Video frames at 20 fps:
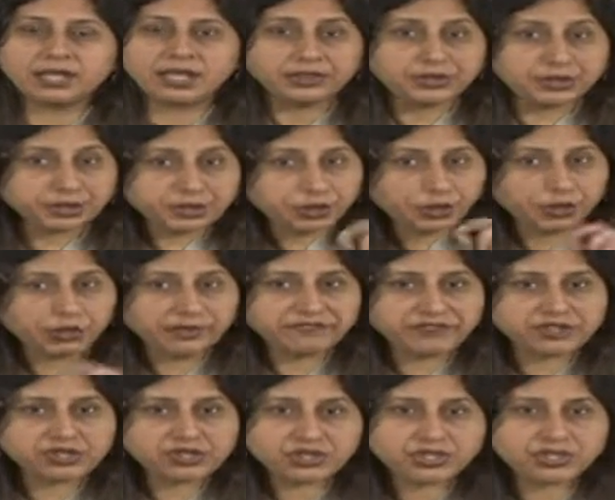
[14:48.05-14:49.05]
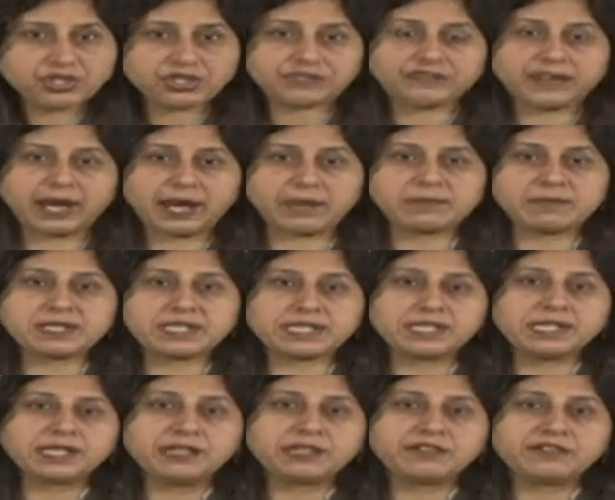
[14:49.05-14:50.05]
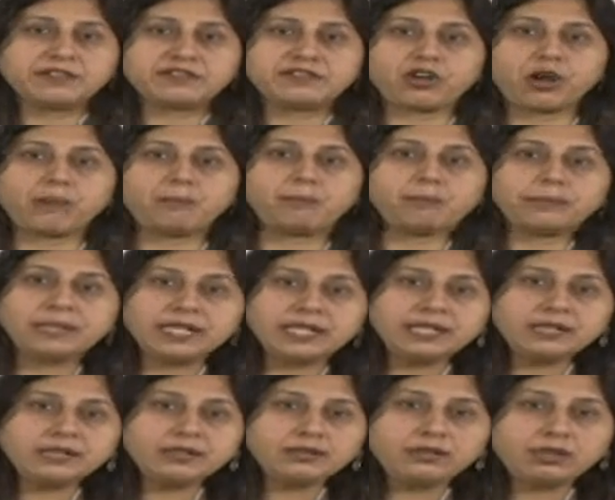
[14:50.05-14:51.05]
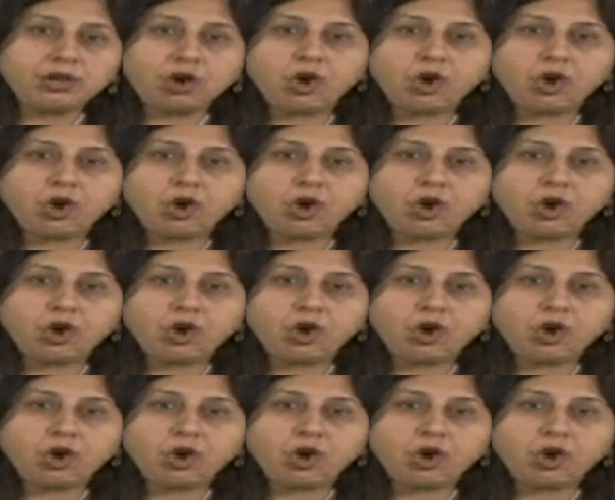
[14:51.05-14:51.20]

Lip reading: The coefficient of MD from mean